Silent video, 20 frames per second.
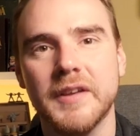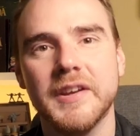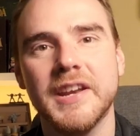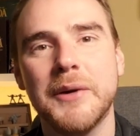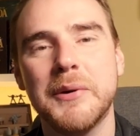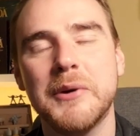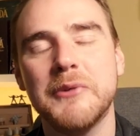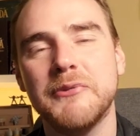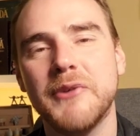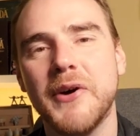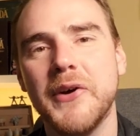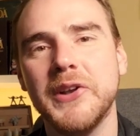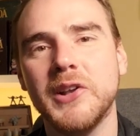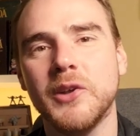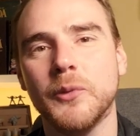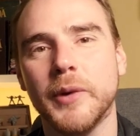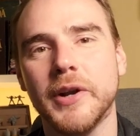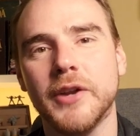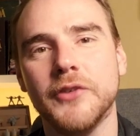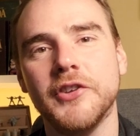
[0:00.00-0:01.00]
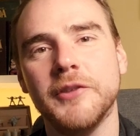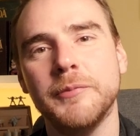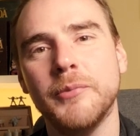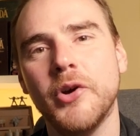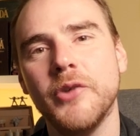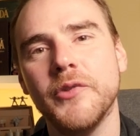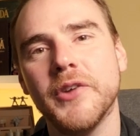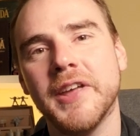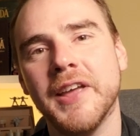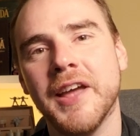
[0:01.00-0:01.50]
Now, our final winners is
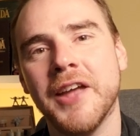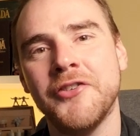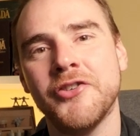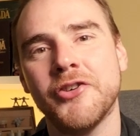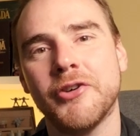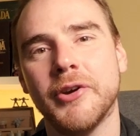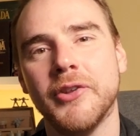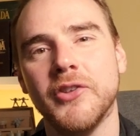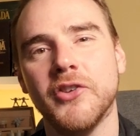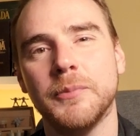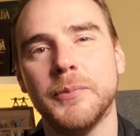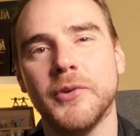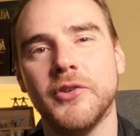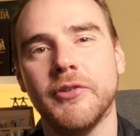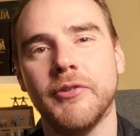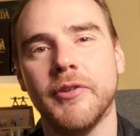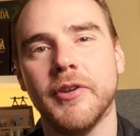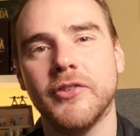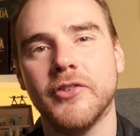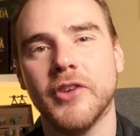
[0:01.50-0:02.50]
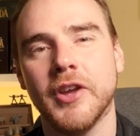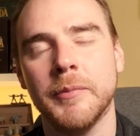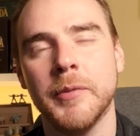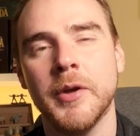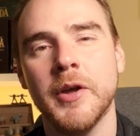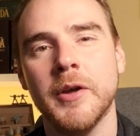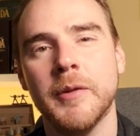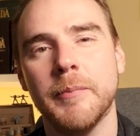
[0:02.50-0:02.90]
more of a category in the specific team,